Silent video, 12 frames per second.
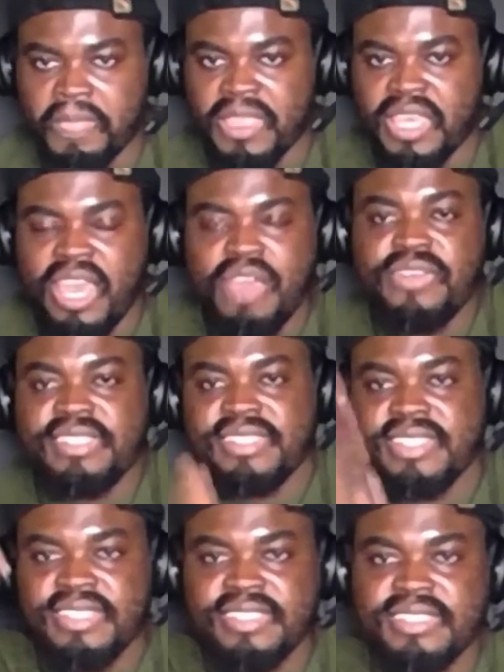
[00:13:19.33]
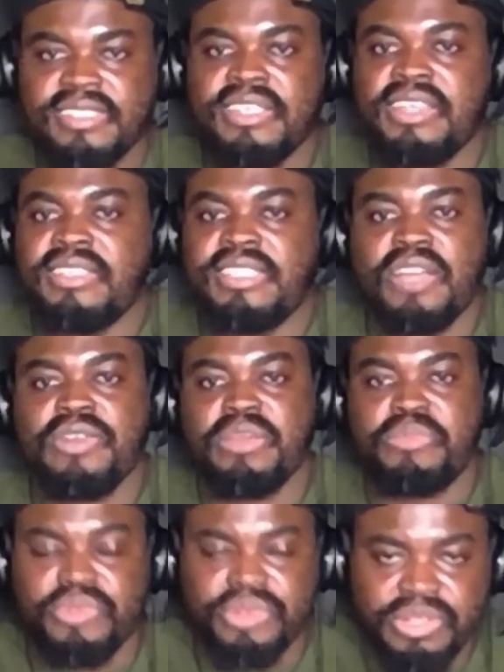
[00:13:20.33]
ever since
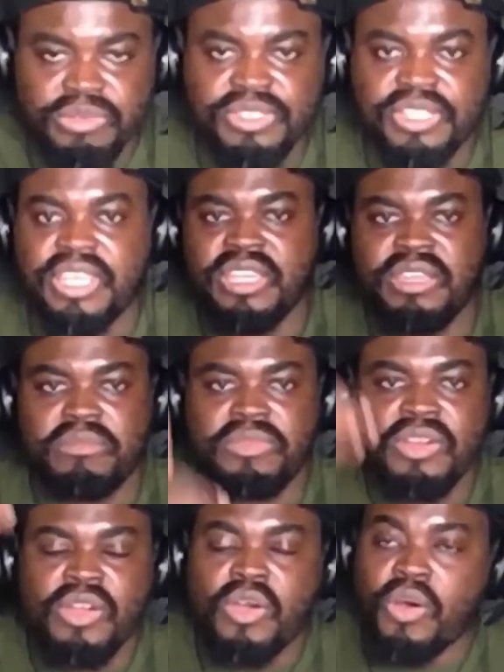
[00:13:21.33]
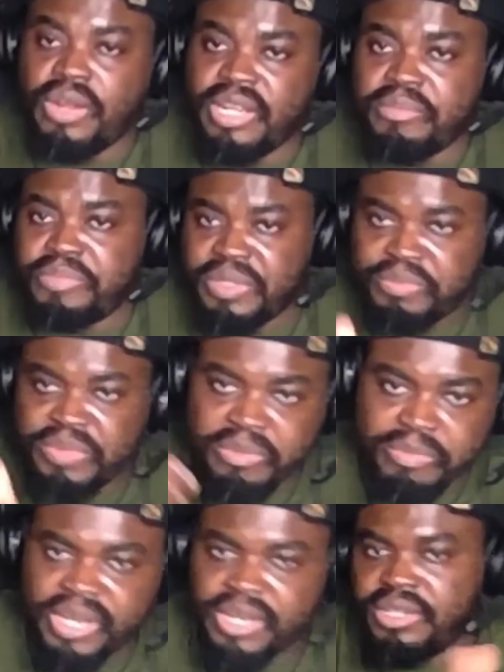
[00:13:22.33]
Sarkodie produced him on the
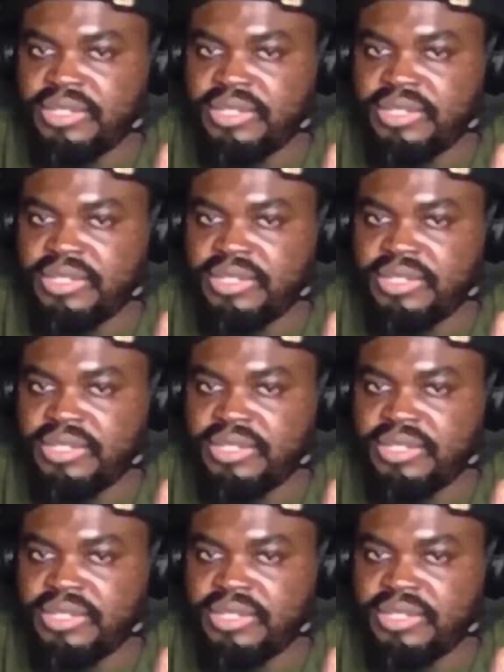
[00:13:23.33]
Bibiba.